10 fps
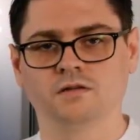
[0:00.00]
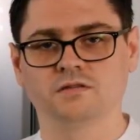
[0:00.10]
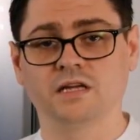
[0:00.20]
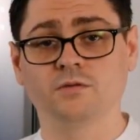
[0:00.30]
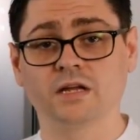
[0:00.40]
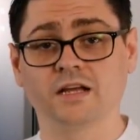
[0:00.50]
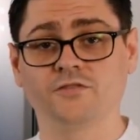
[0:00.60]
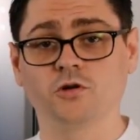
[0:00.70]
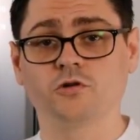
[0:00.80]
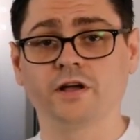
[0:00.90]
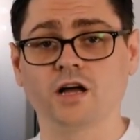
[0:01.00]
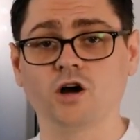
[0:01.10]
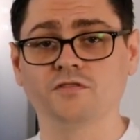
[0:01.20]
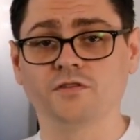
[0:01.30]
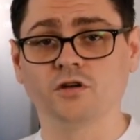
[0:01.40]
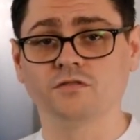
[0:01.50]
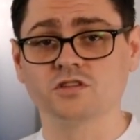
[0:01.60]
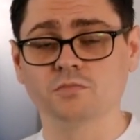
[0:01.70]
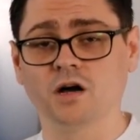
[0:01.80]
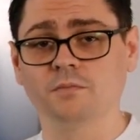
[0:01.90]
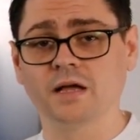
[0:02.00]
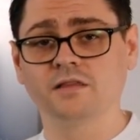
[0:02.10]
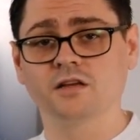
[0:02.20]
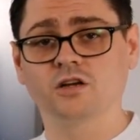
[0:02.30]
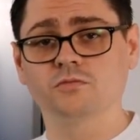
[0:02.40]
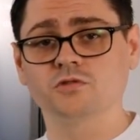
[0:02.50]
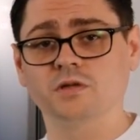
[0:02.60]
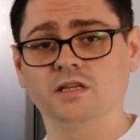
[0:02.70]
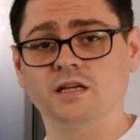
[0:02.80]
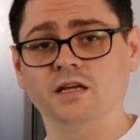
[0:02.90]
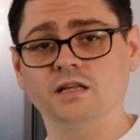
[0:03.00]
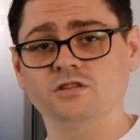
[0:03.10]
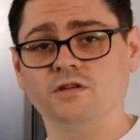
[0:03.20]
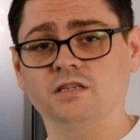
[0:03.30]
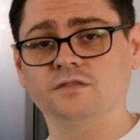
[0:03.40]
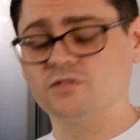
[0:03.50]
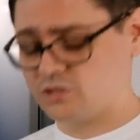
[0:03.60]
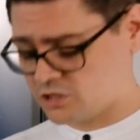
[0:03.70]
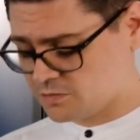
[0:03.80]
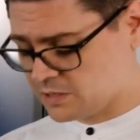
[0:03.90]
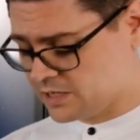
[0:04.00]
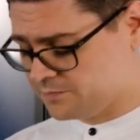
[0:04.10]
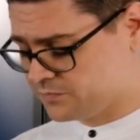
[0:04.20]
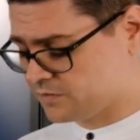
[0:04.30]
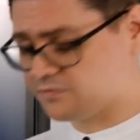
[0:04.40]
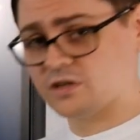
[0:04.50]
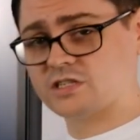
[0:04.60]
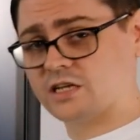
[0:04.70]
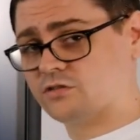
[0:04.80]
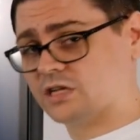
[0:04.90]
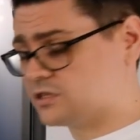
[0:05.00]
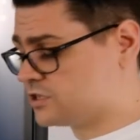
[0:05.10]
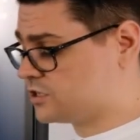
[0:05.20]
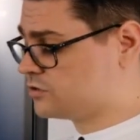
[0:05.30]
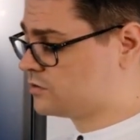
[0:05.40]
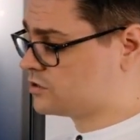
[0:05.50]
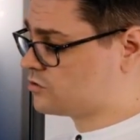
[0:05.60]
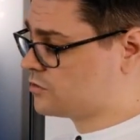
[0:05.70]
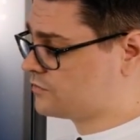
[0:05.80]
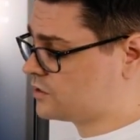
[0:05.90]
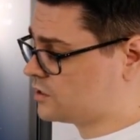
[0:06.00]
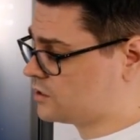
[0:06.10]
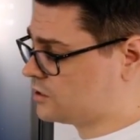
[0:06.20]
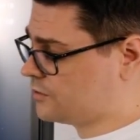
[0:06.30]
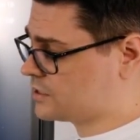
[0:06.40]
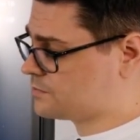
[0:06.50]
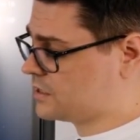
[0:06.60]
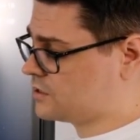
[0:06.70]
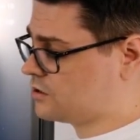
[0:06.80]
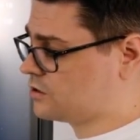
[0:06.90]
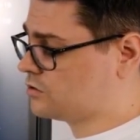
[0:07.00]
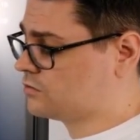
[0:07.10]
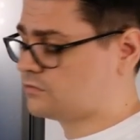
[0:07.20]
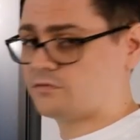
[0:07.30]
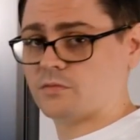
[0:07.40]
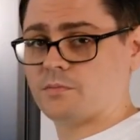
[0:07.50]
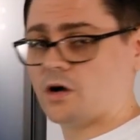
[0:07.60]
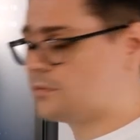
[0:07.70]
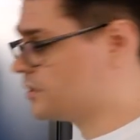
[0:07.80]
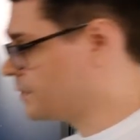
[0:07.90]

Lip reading: So now I'm going to give you a quick overview of the Smart Pen that comes with the interactive touch display. The first thing you'll need to do is remove the USB dongle from the bottom of